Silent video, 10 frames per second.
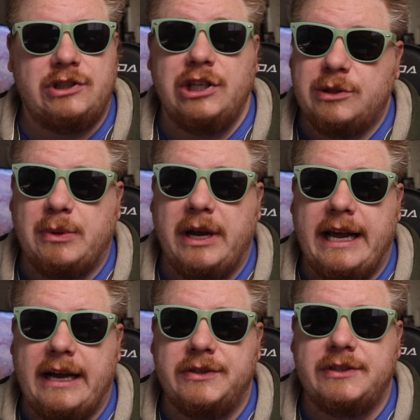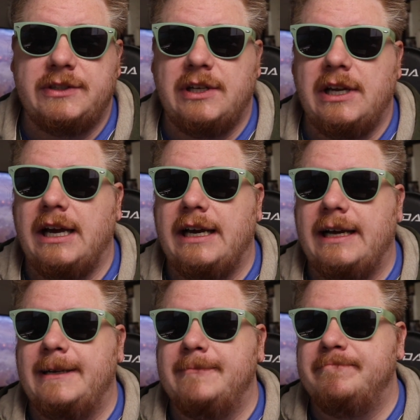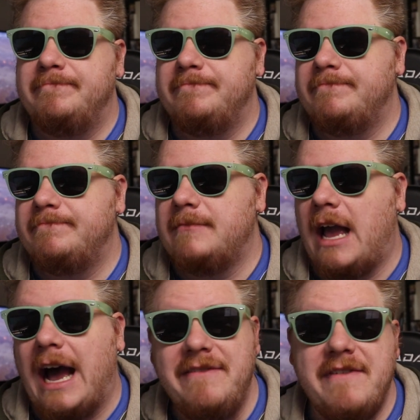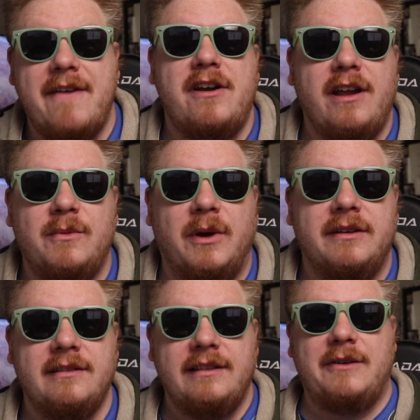gingerbread house. I've never done one.